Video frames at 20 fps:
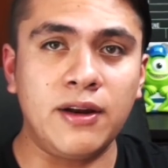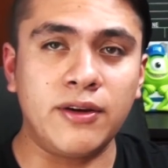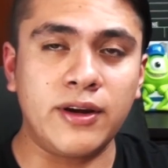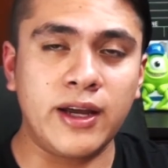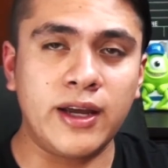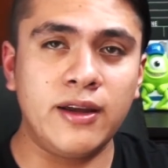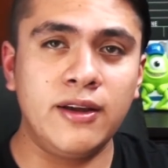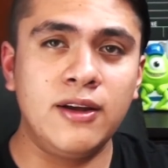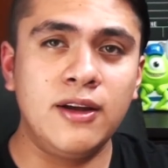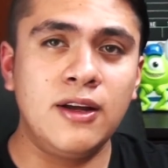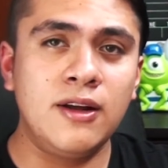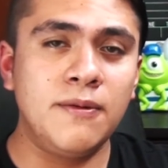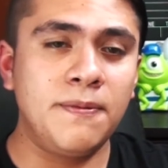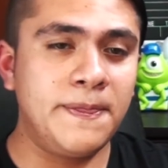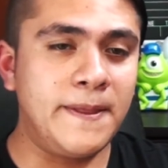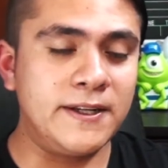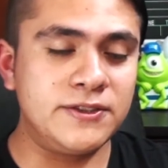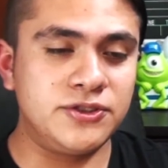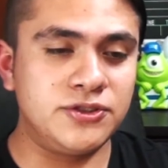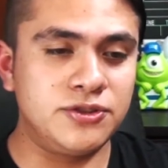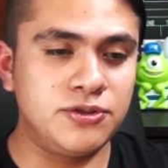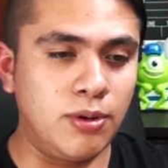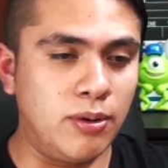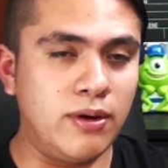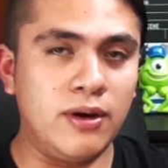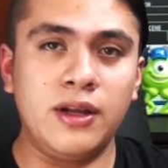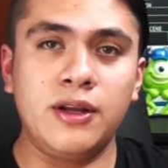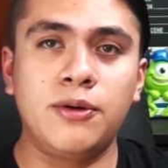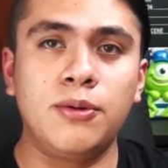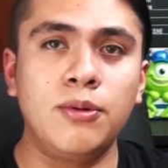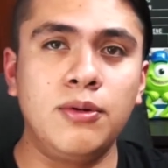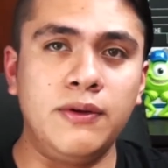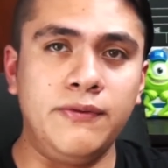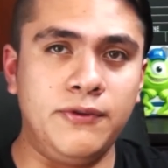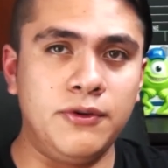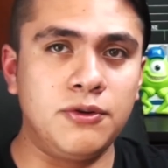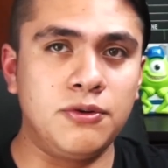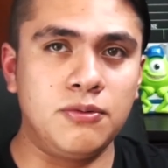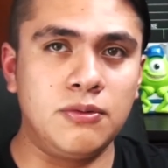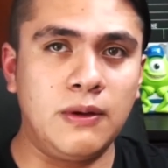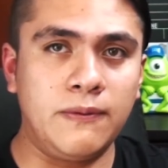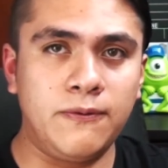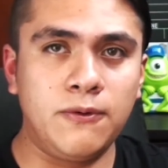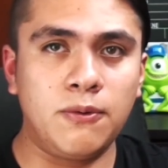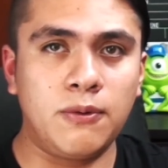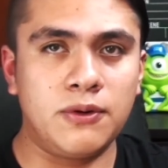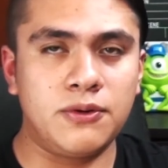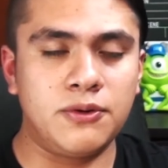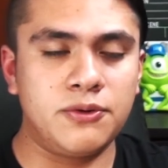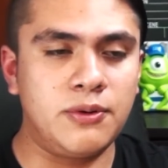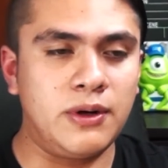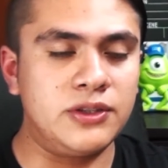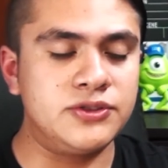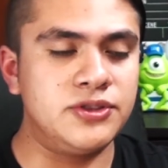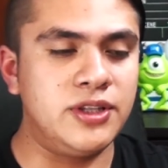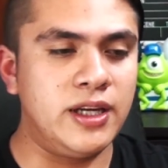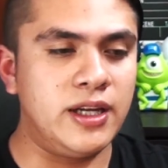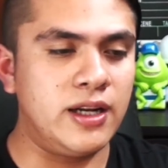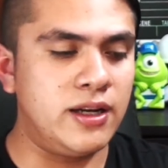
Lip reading: Okay, that's totally cool if you want to translate.